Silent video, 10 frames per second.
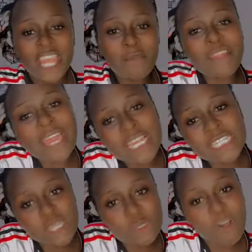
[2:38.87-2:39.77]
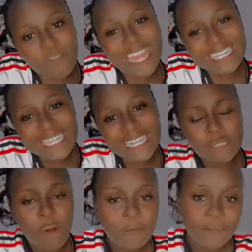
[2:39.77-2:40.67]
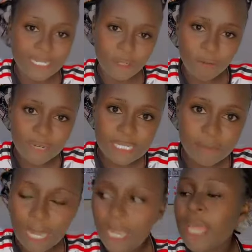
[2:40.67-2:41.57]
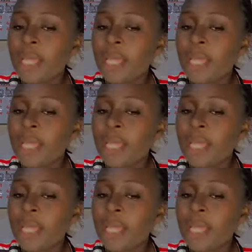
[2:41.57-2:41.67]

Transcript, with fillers: with an excuse of getting his conf confidence back.